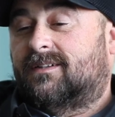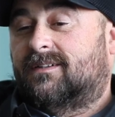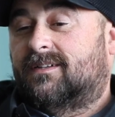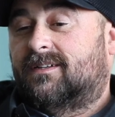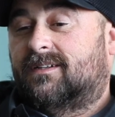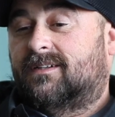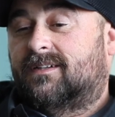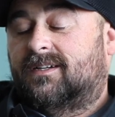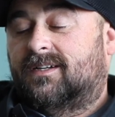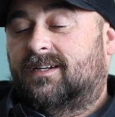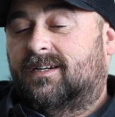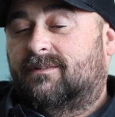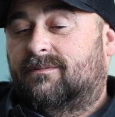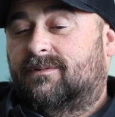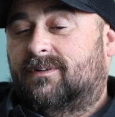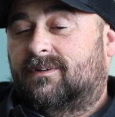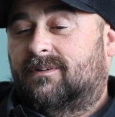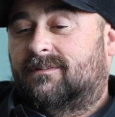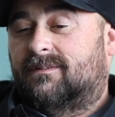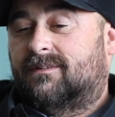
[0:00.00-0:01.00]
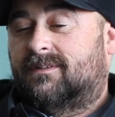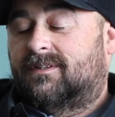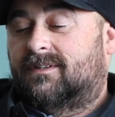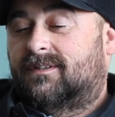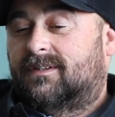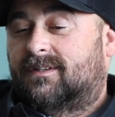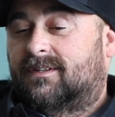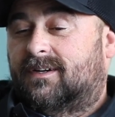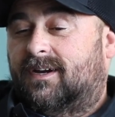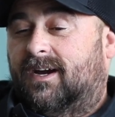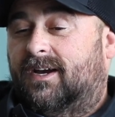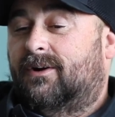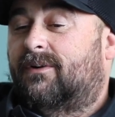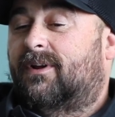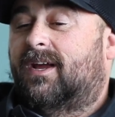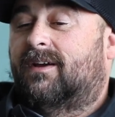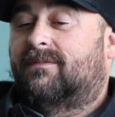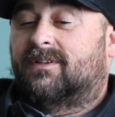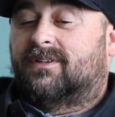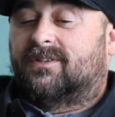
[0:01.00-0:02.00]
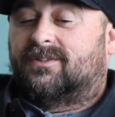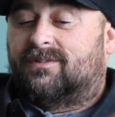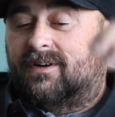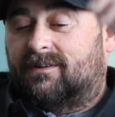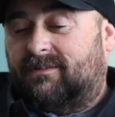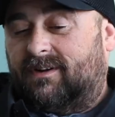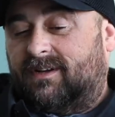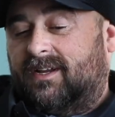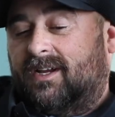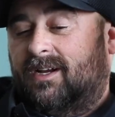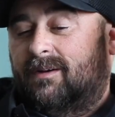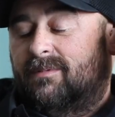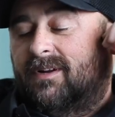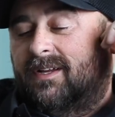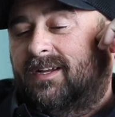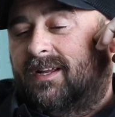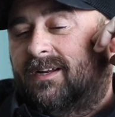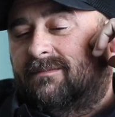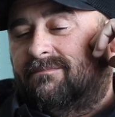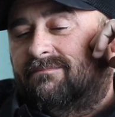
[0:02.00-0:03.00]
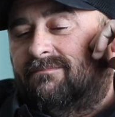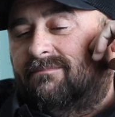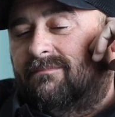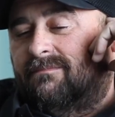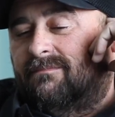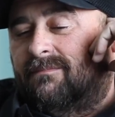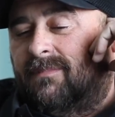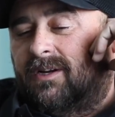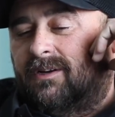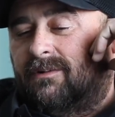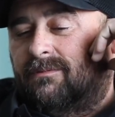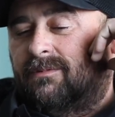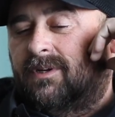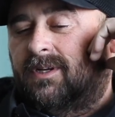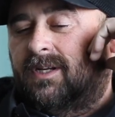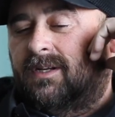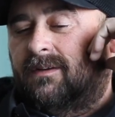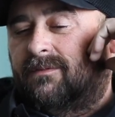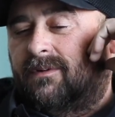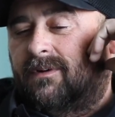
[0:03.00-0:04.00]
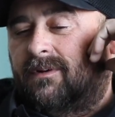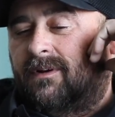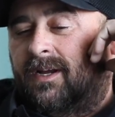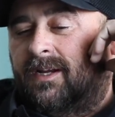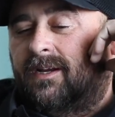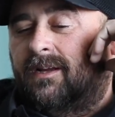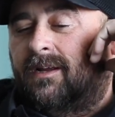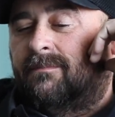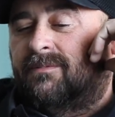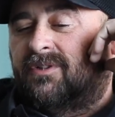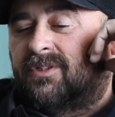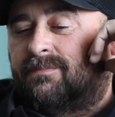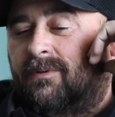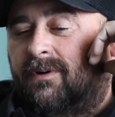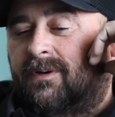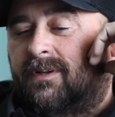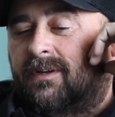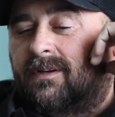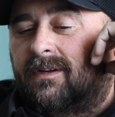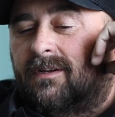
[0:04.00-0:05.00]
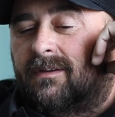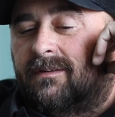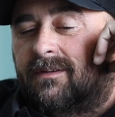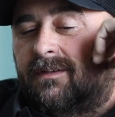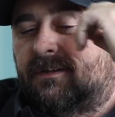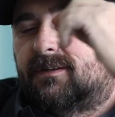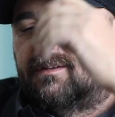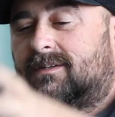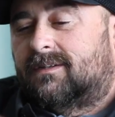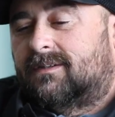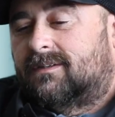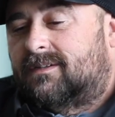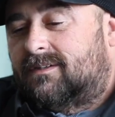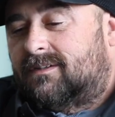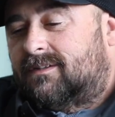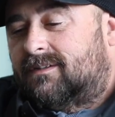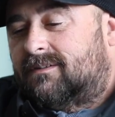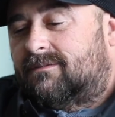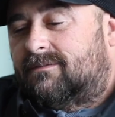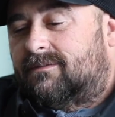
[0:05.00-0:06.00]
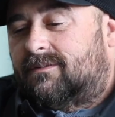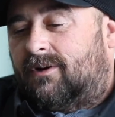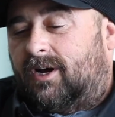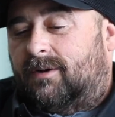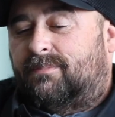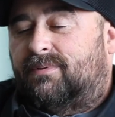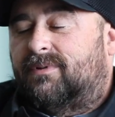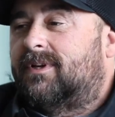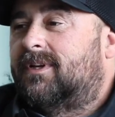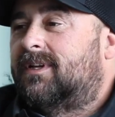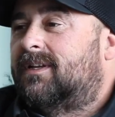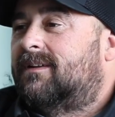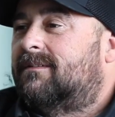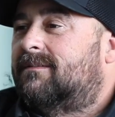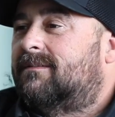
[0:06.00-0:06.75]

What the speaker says: idea. Yeah, well, I don't have it in the truck right now, but I got a microwave. I just bought a hot plate